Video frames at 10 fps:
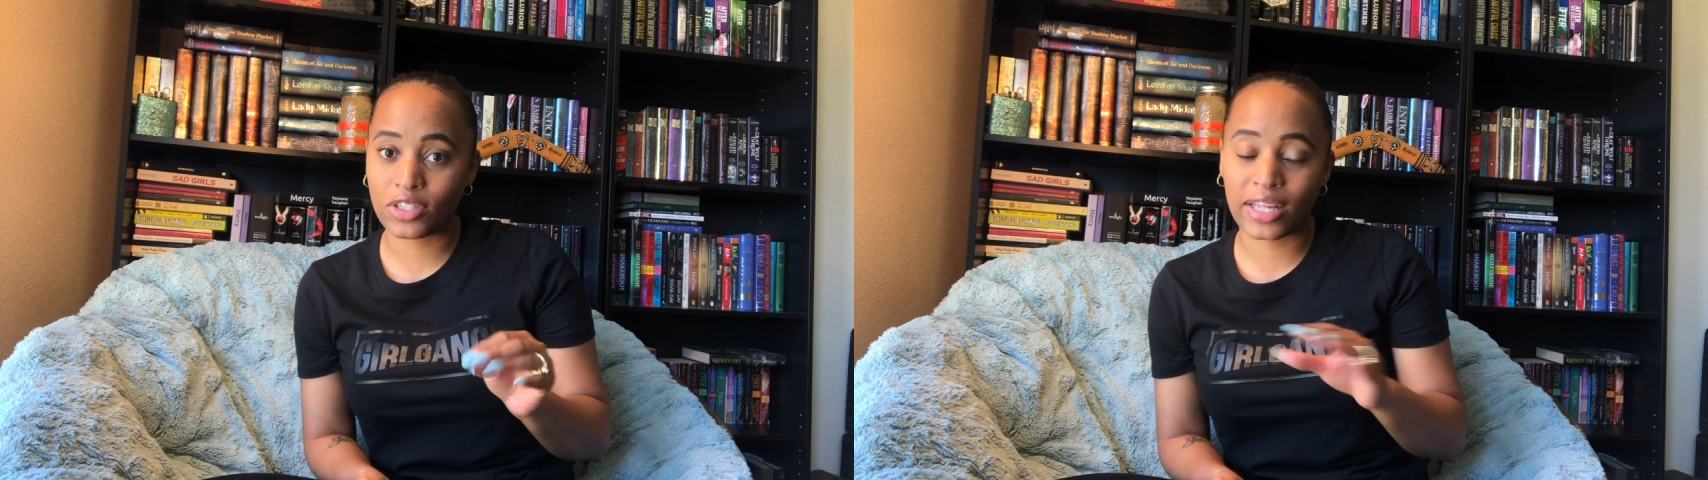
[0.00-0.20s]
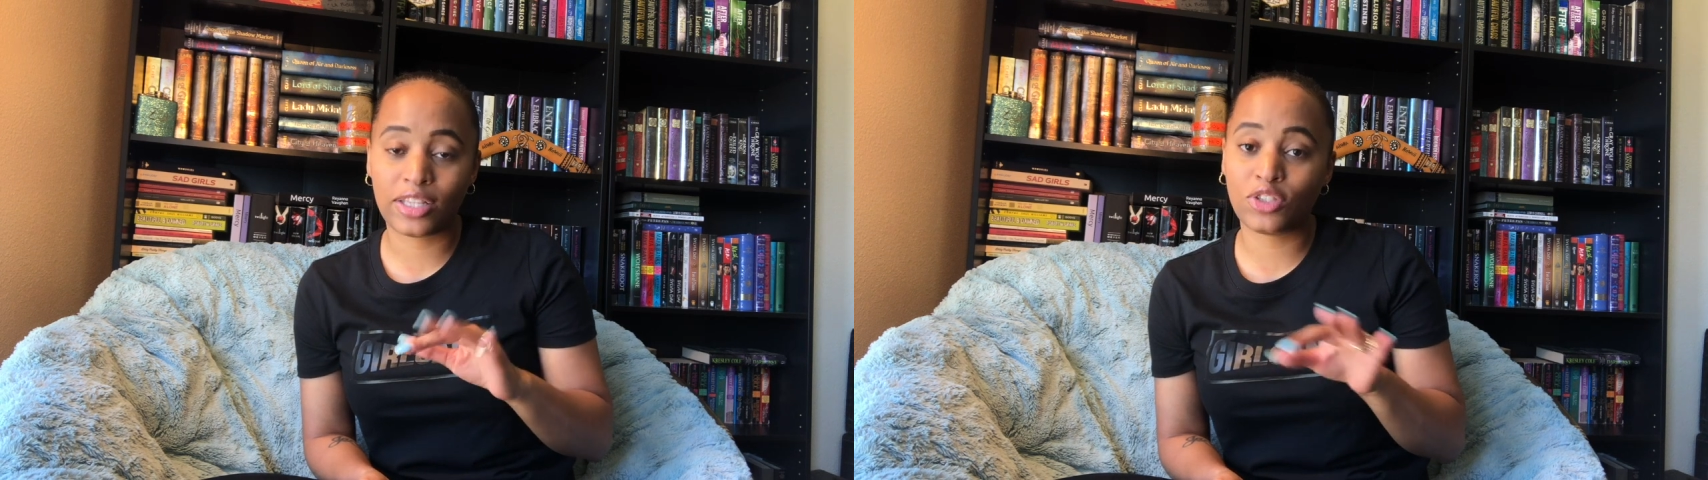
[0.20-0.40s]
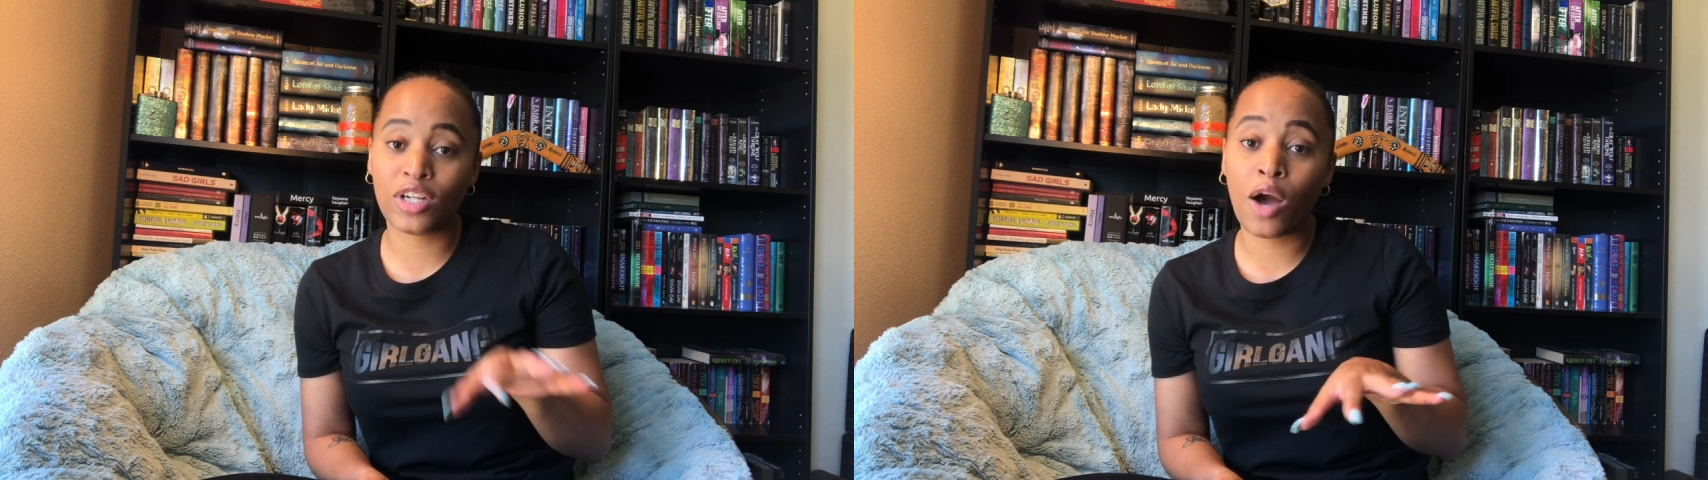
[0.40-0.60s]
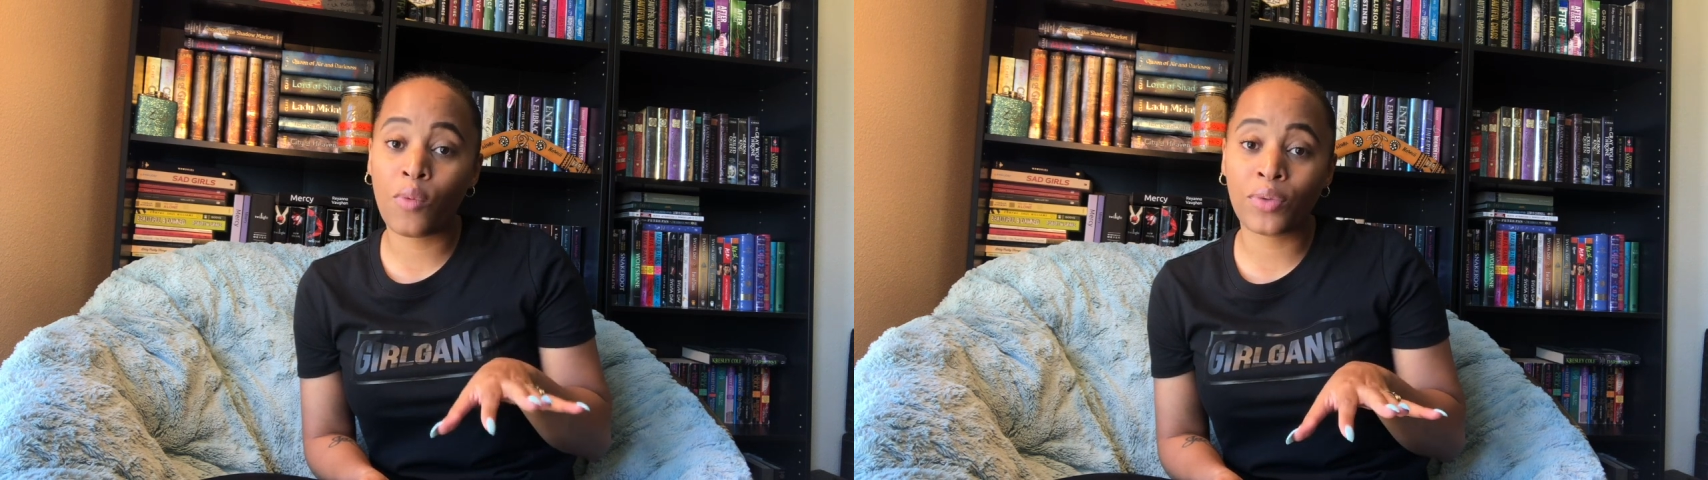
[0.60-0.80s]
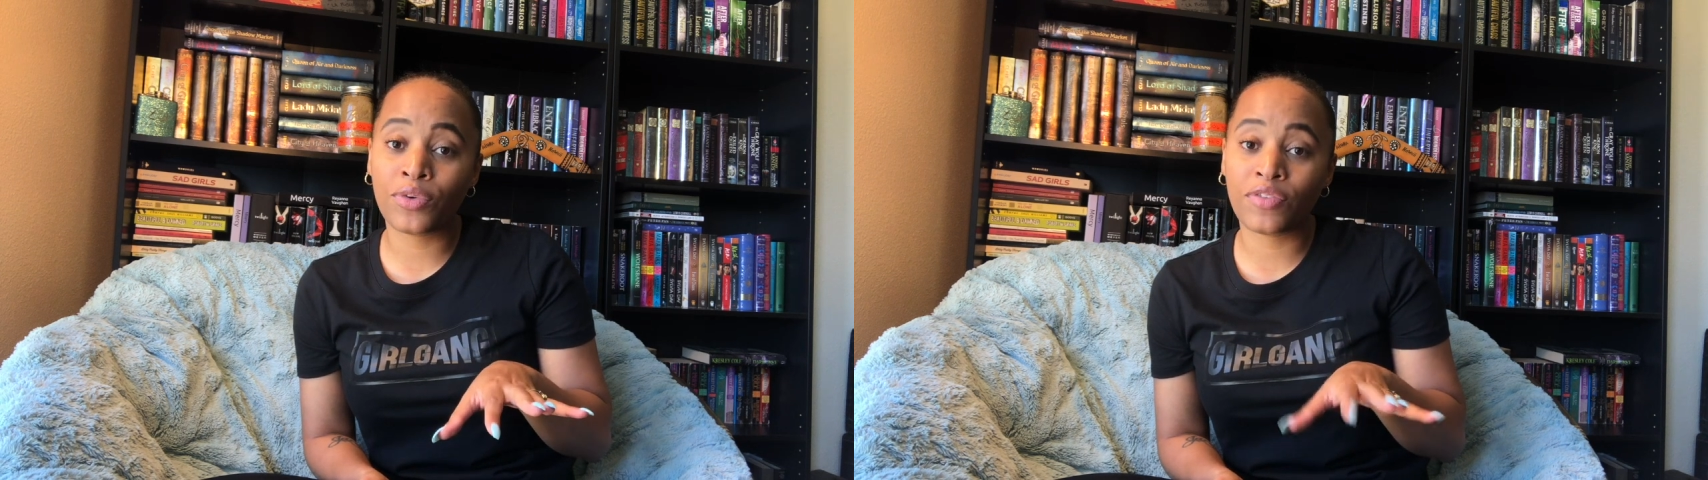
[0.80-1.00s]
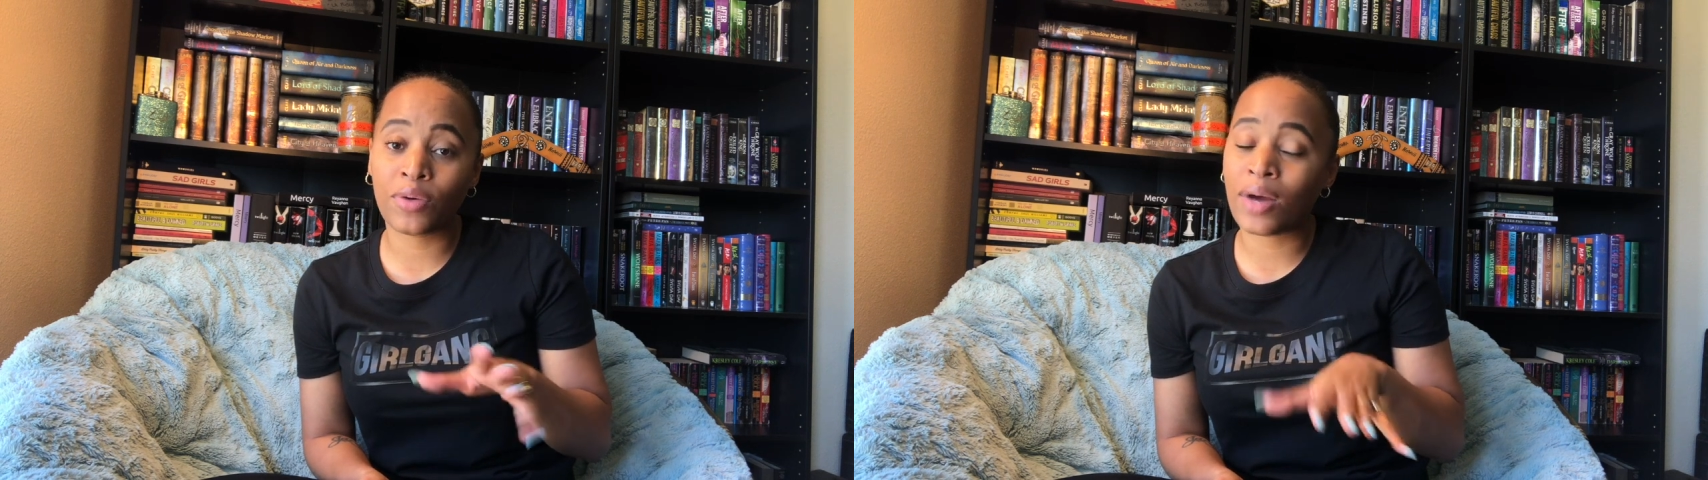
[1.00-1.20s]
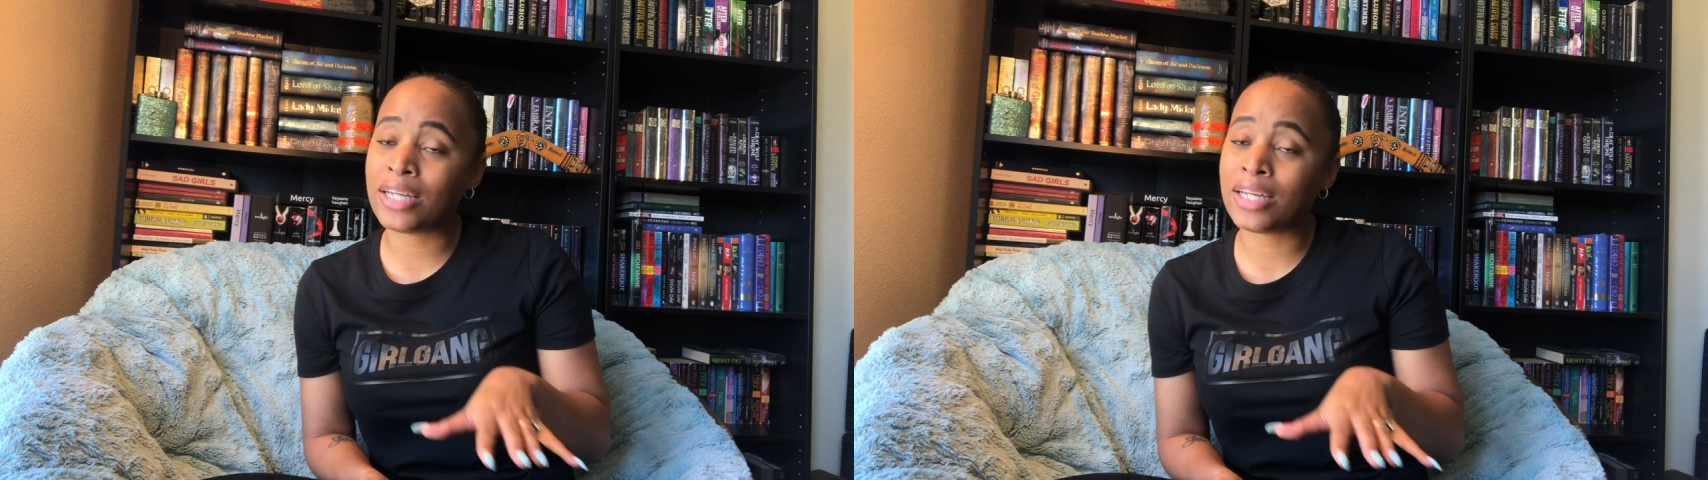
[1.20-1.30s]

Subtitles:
Like, there's not one review.